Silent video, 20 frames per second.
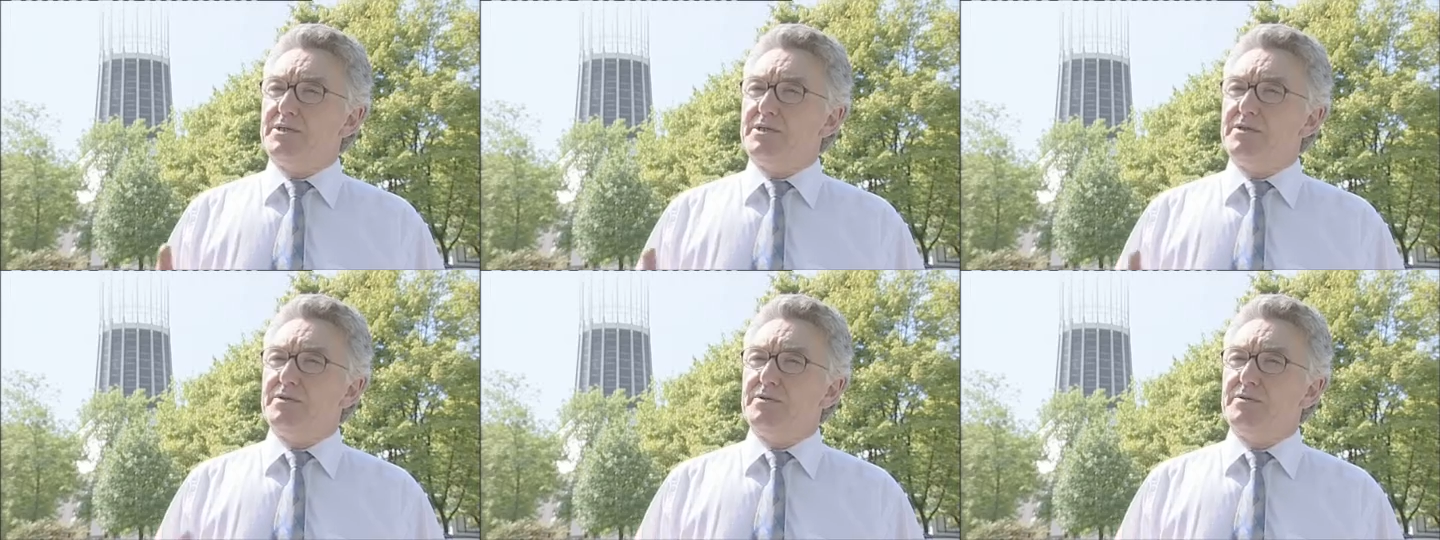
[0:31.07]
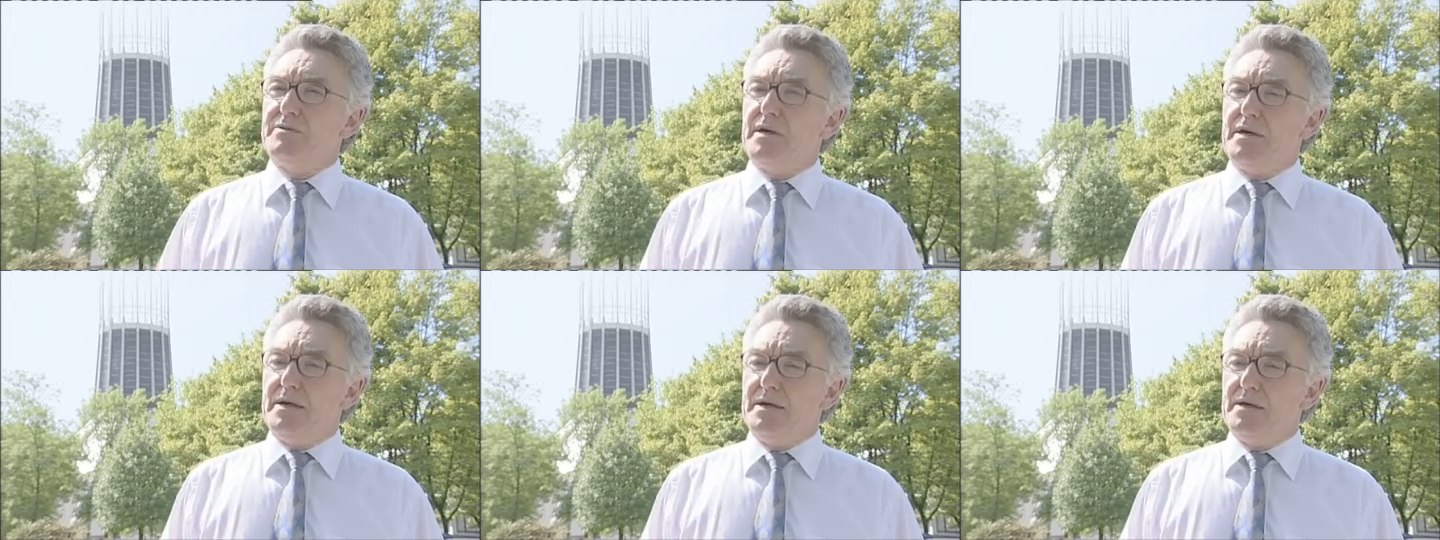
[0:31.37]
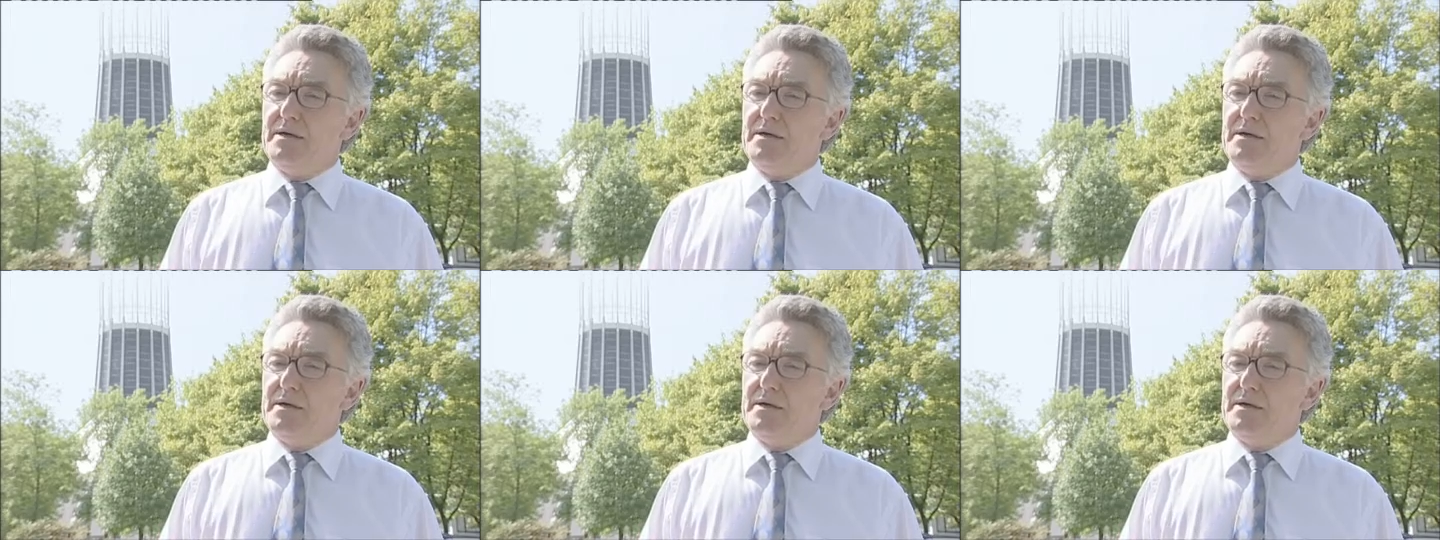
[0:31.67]
to
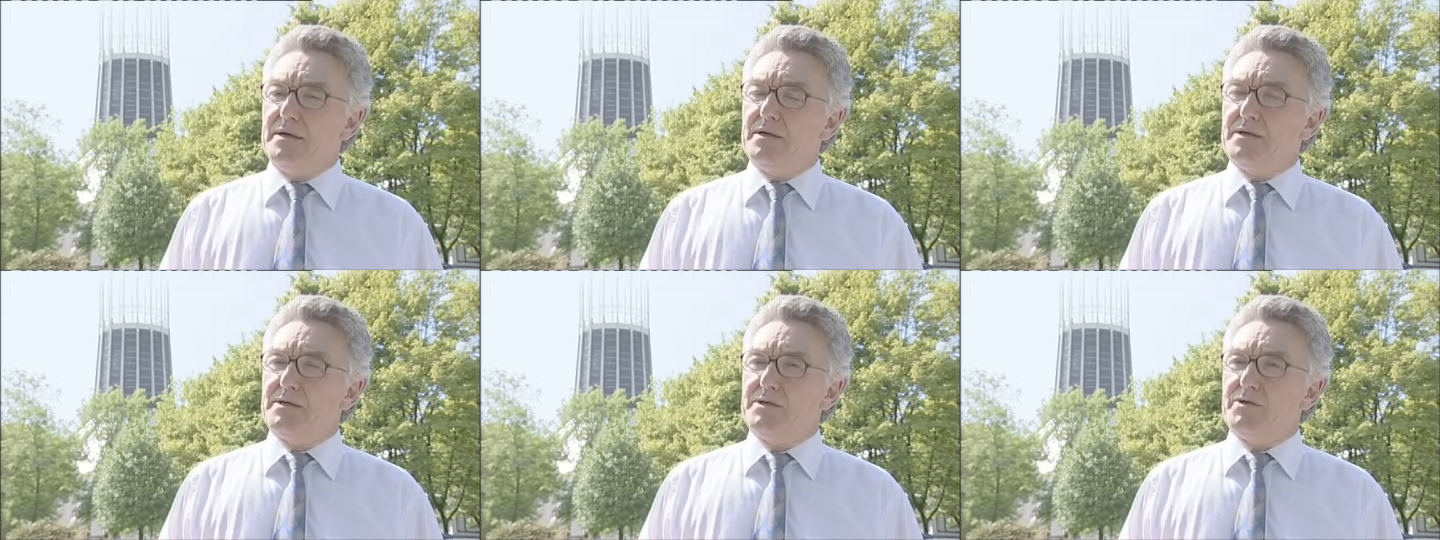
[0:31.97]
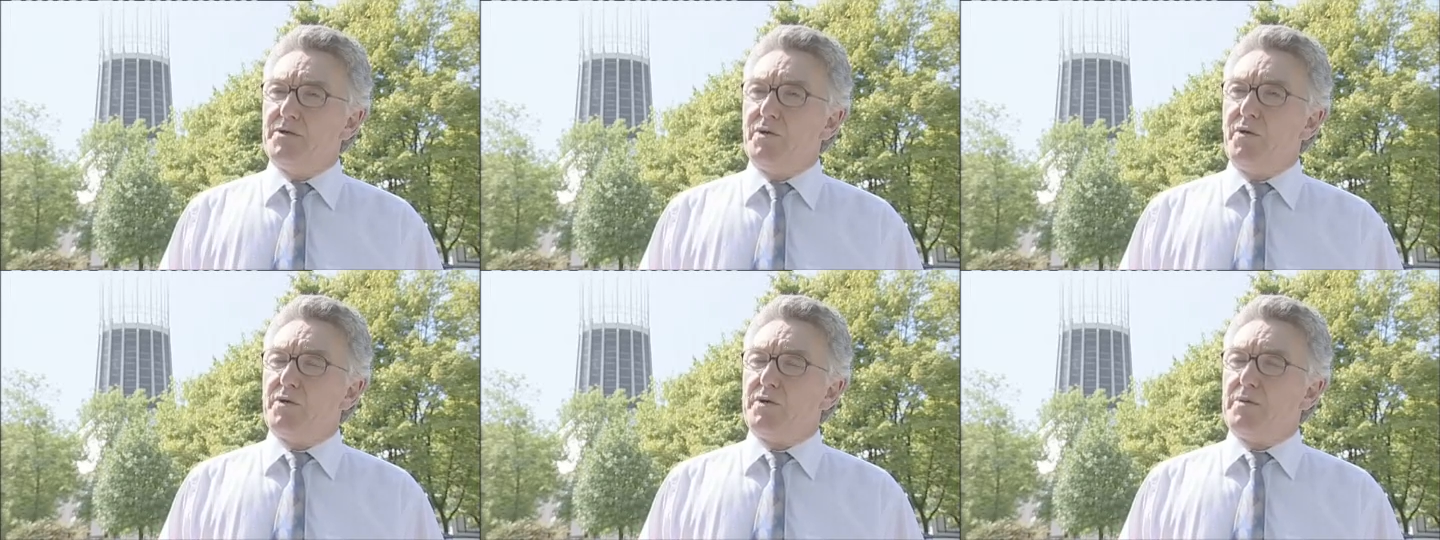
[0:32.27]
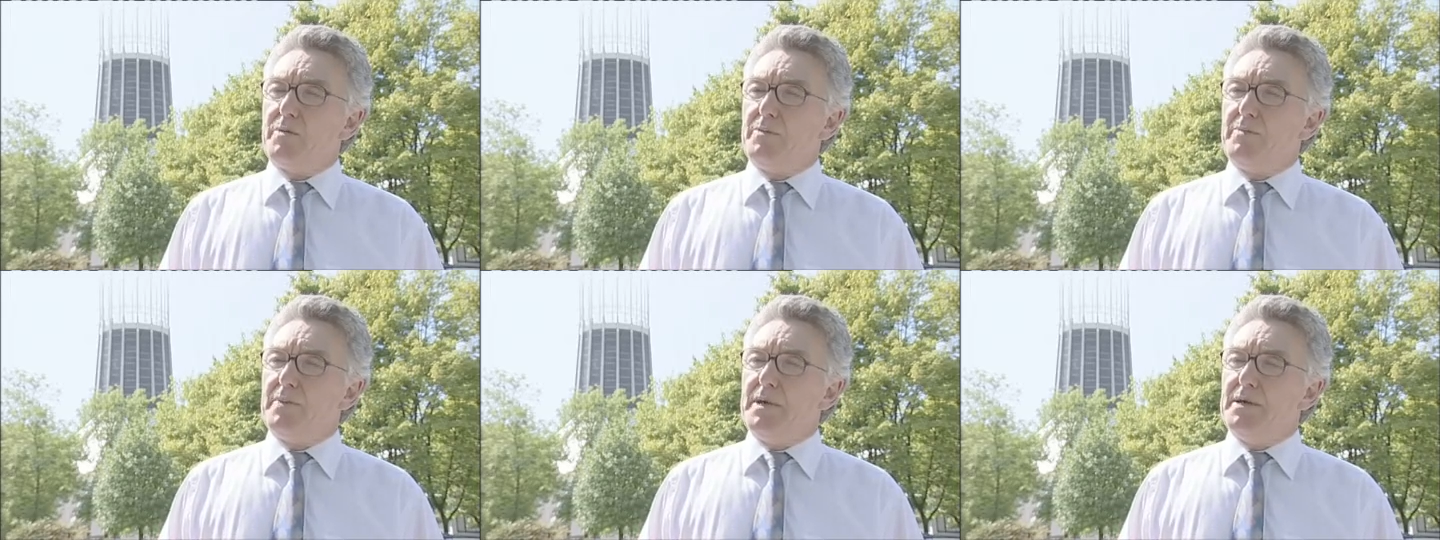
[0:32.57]

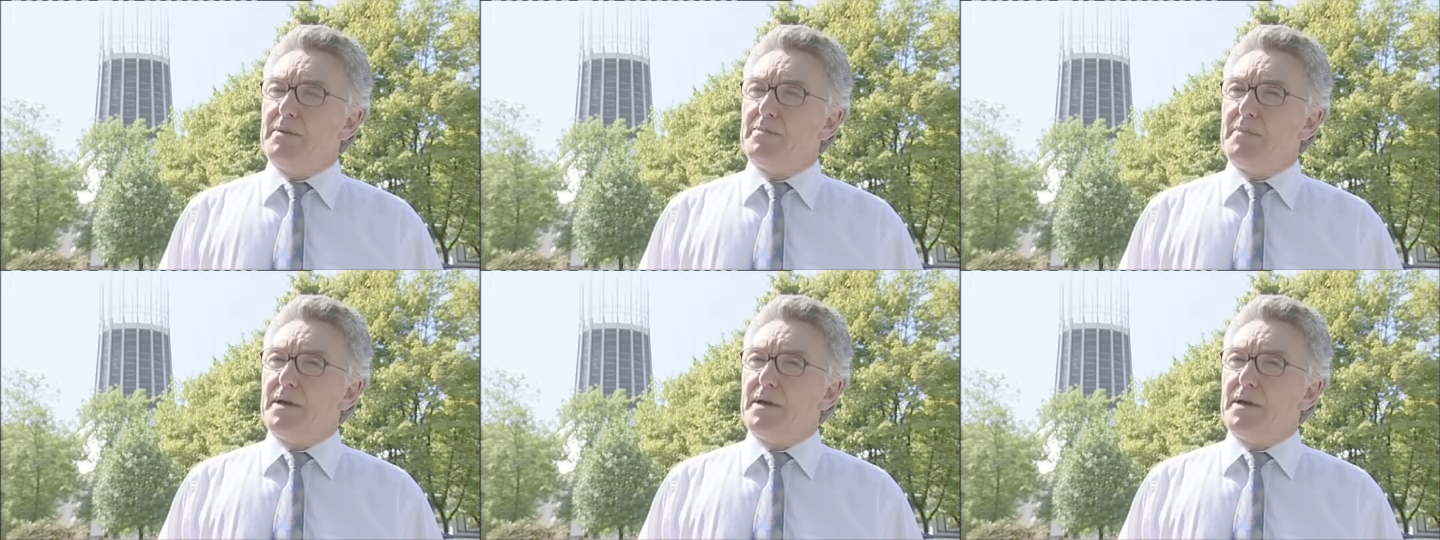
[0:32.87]
automobile